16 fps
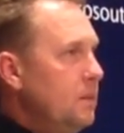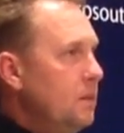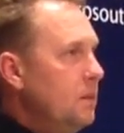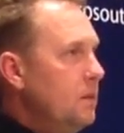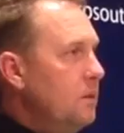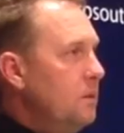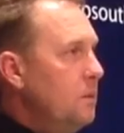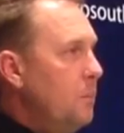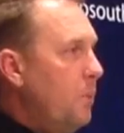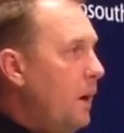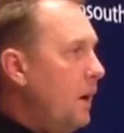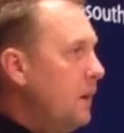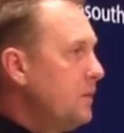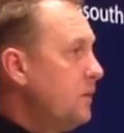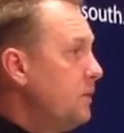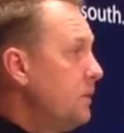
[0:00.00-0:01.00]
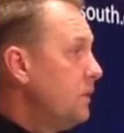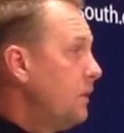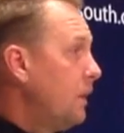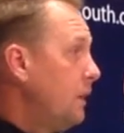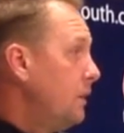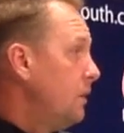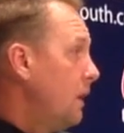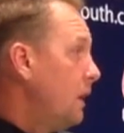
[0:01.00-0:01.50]
The positives is
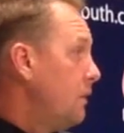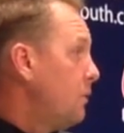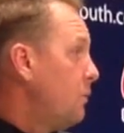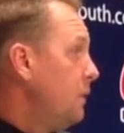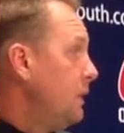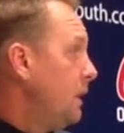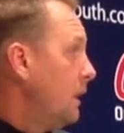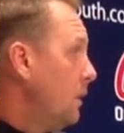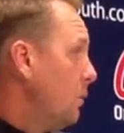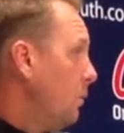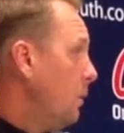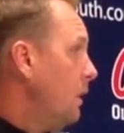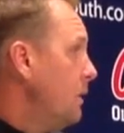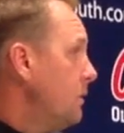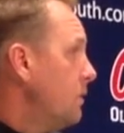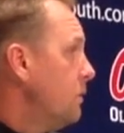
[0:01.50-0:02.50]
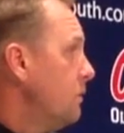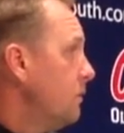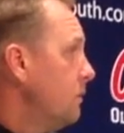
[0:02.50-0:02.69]
they had 3 takeaways.